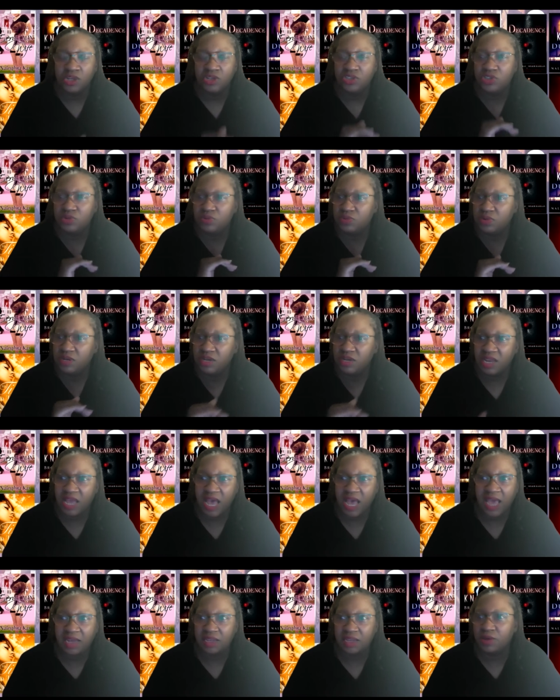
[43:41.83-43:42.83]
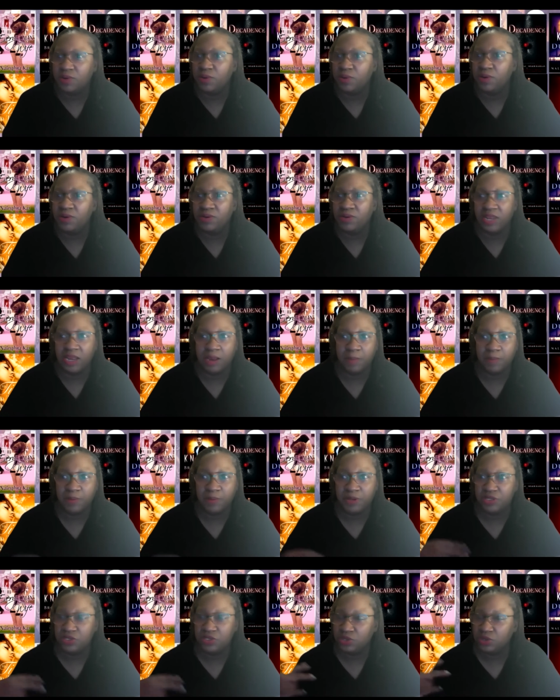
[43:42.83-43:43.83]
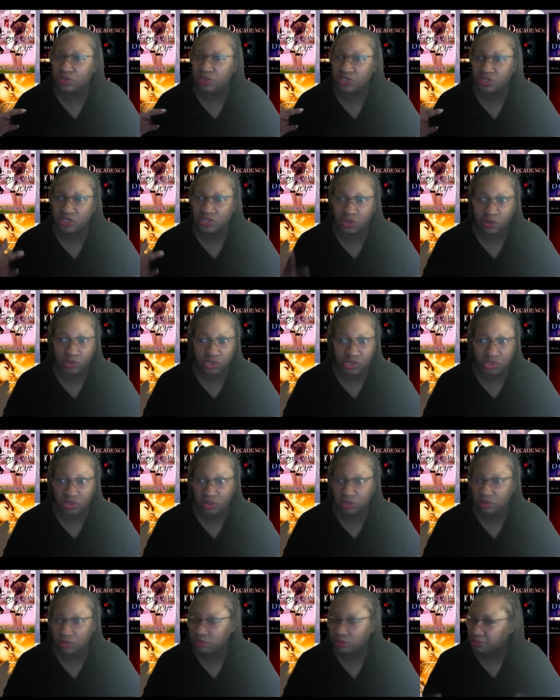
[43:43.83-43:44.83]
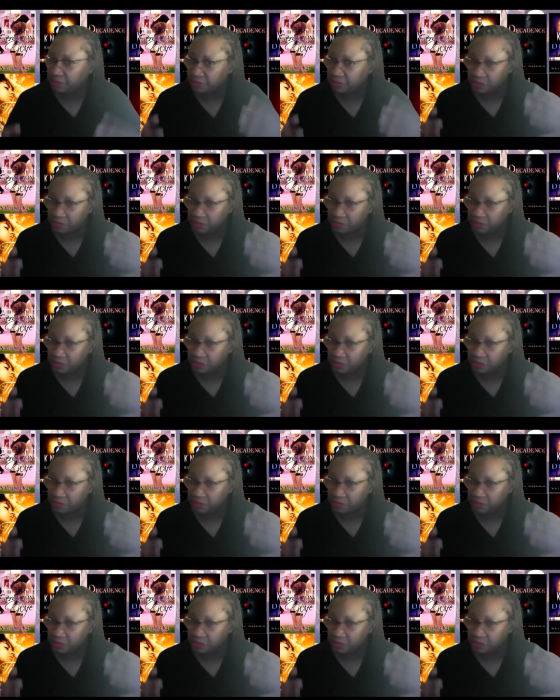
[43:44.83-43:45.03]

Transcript: Do not go on there putting your social